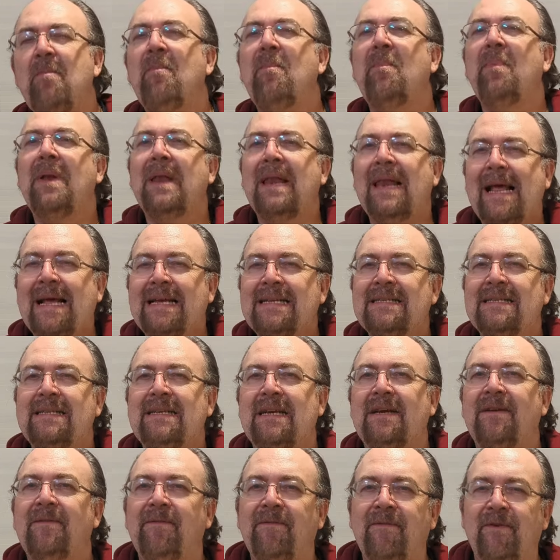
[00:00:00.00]

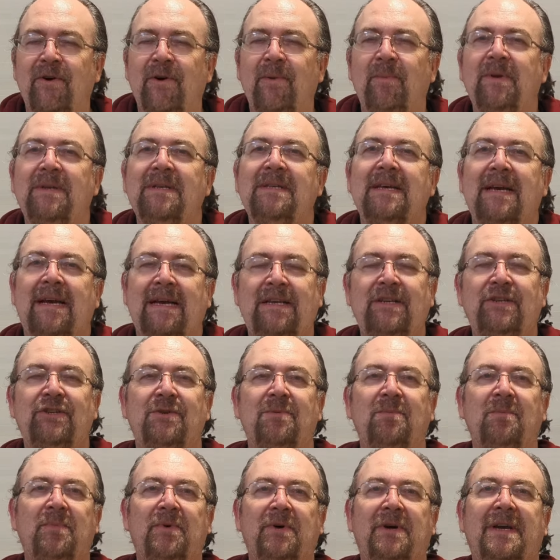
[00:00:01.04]
plastic
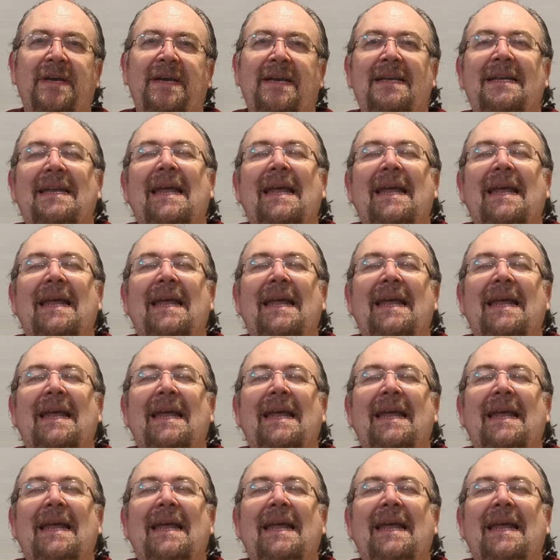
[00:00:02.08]
fermentation bucket.